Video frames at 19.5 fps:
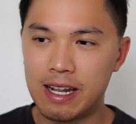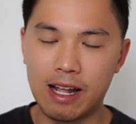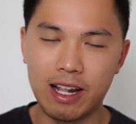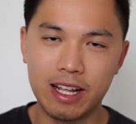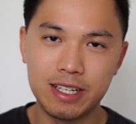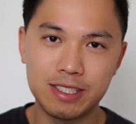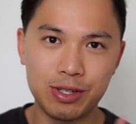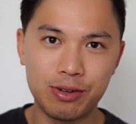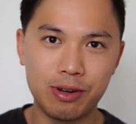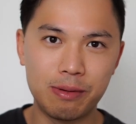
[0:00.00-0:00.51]
Now
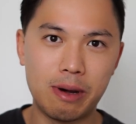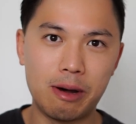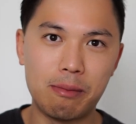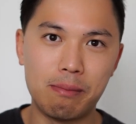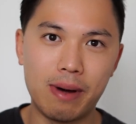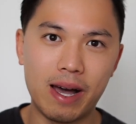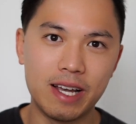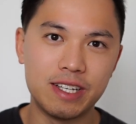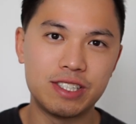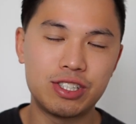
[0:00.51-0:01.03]
let's talk about
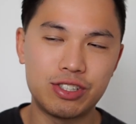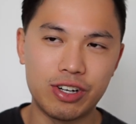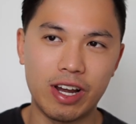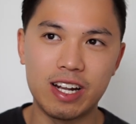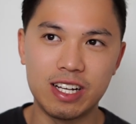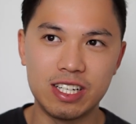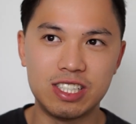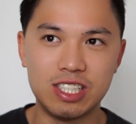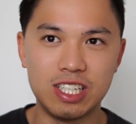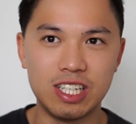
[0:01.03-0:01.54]
my
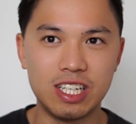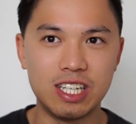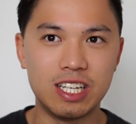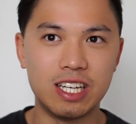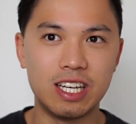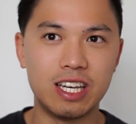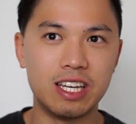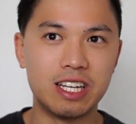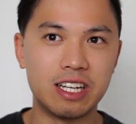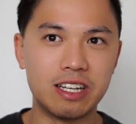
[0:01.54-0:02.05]

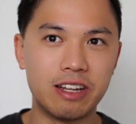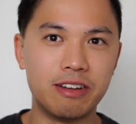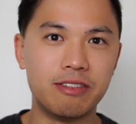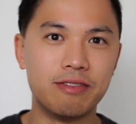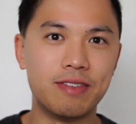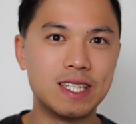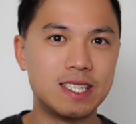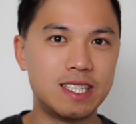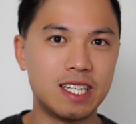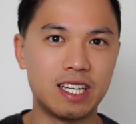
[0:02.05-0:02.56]
strategy in
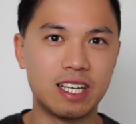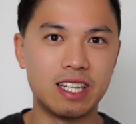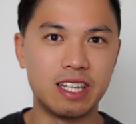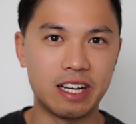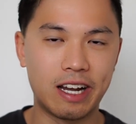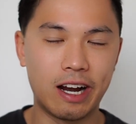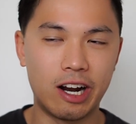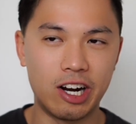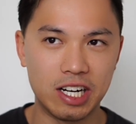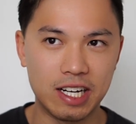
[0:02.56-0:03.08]
investing in the
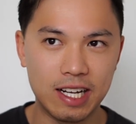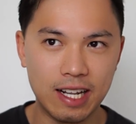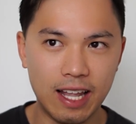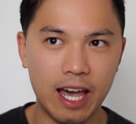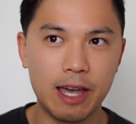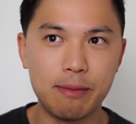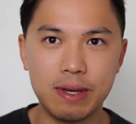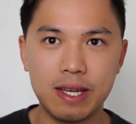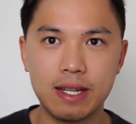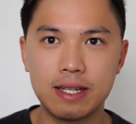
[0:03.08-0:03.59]
current
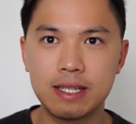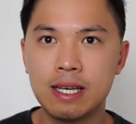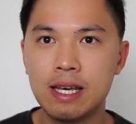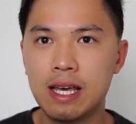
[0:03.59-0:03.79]
climate.